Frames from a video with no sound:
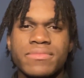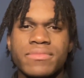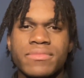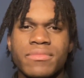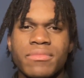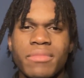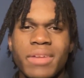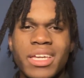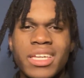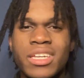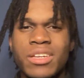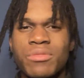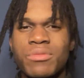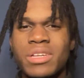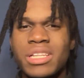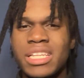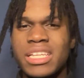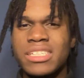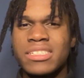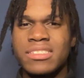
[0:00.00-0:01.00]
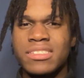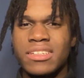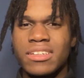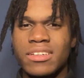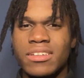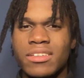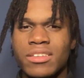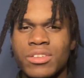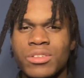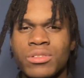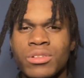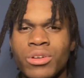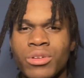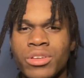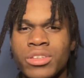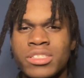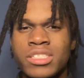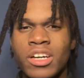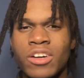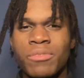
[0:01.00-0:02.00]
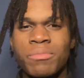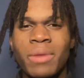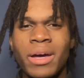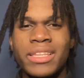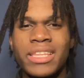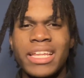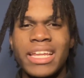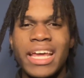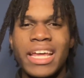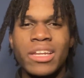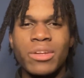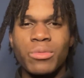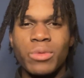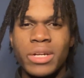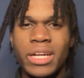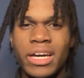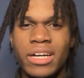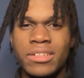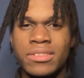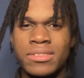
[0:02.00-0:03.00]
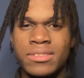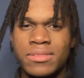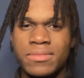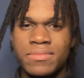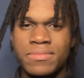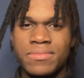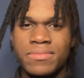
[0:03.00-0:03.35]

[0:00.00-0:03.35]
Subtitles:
Make it realistic. You know yourself better than anyone else.